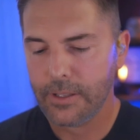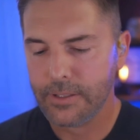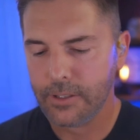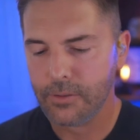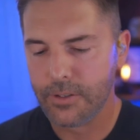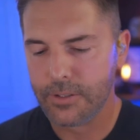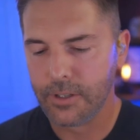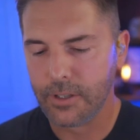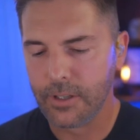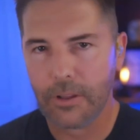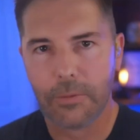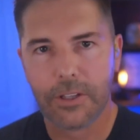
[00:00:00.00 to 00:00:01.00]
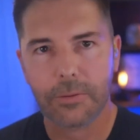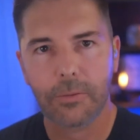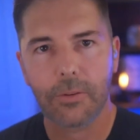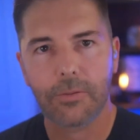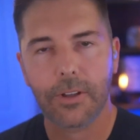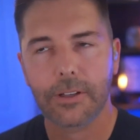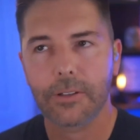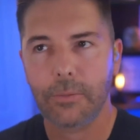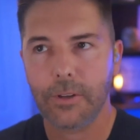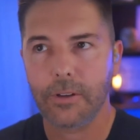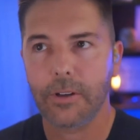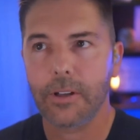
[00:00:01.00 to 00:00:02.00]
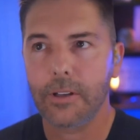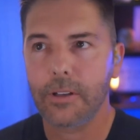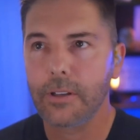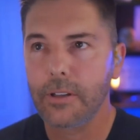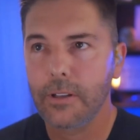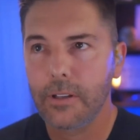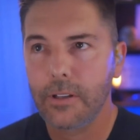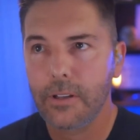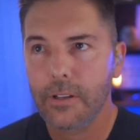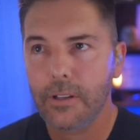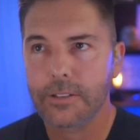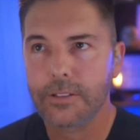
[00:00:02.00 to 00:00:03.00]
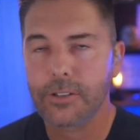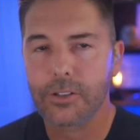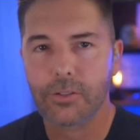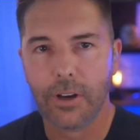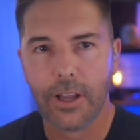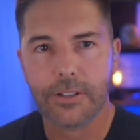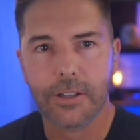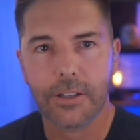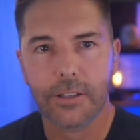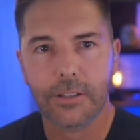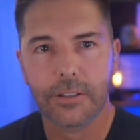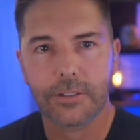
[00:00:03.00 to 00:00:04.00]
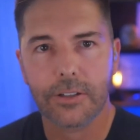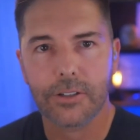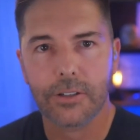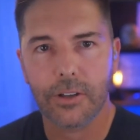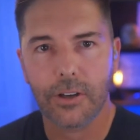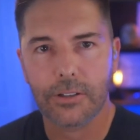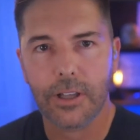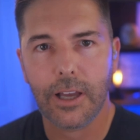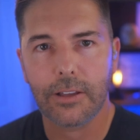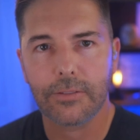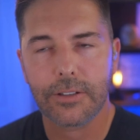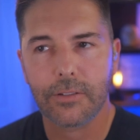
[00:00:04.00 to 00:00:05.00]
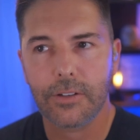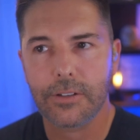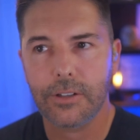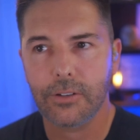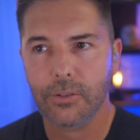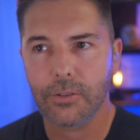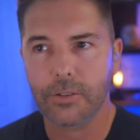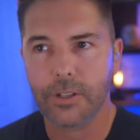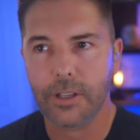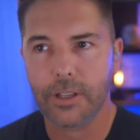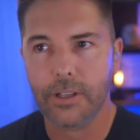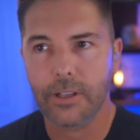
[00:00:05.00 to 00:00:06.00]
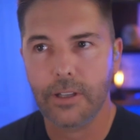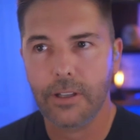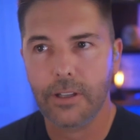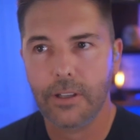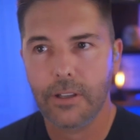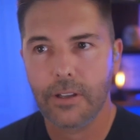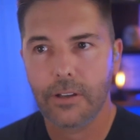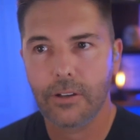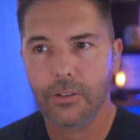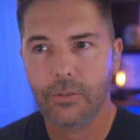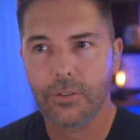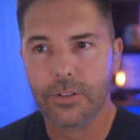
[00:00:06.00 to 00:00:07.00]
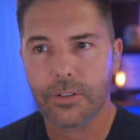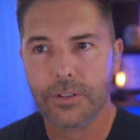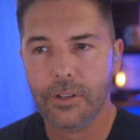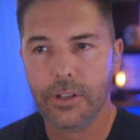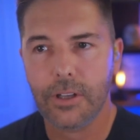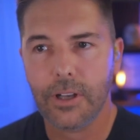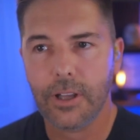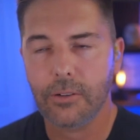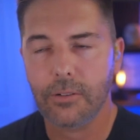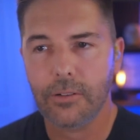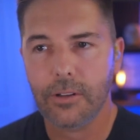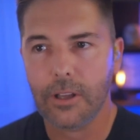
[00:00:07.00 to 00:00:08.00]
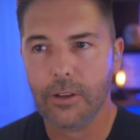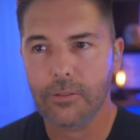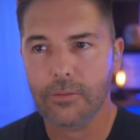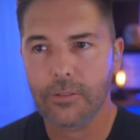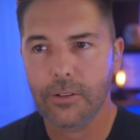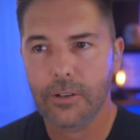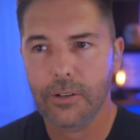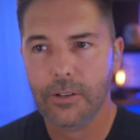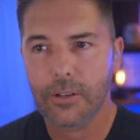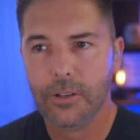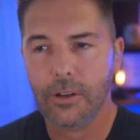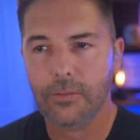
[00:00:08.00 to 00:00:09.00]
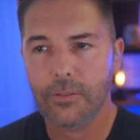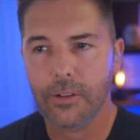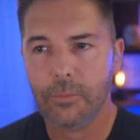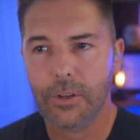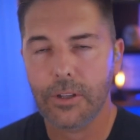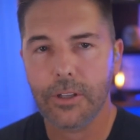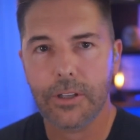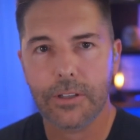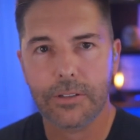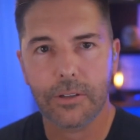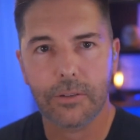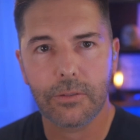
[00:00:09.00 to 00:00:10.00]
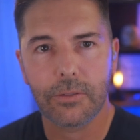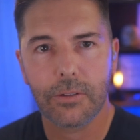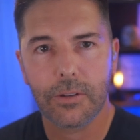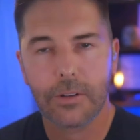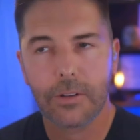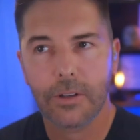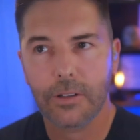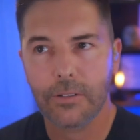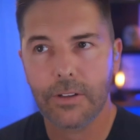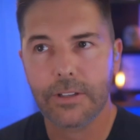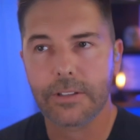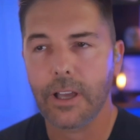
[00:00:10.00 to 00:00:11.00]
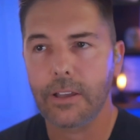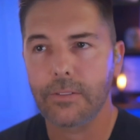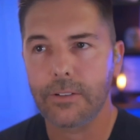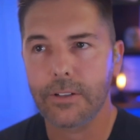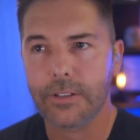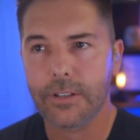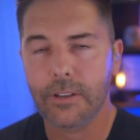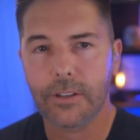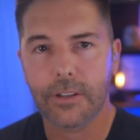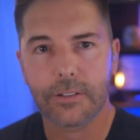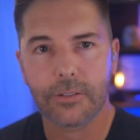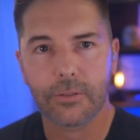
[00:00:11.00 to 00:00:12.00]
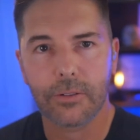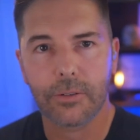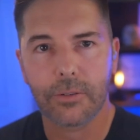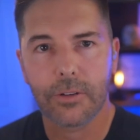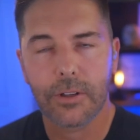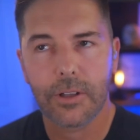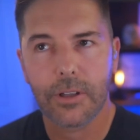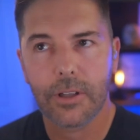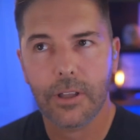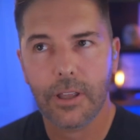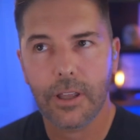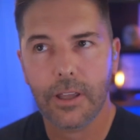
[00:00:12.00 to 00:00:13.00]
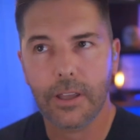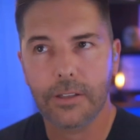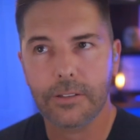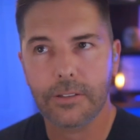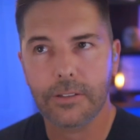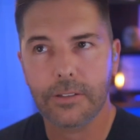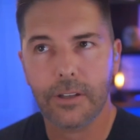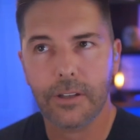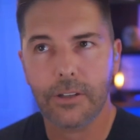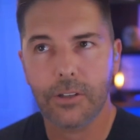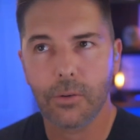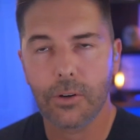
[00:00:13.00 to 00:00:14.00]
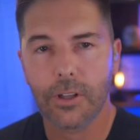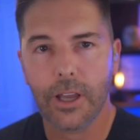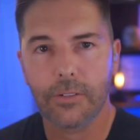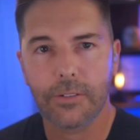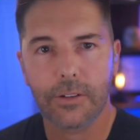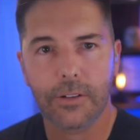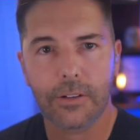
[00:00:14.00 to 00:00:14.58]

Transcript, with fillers: It's interesting. It makes me reflect a bit on it's such a tragedy, it's such a young life, 17-year-old kid who was taken out of the ability to live his life and to see things through, and your life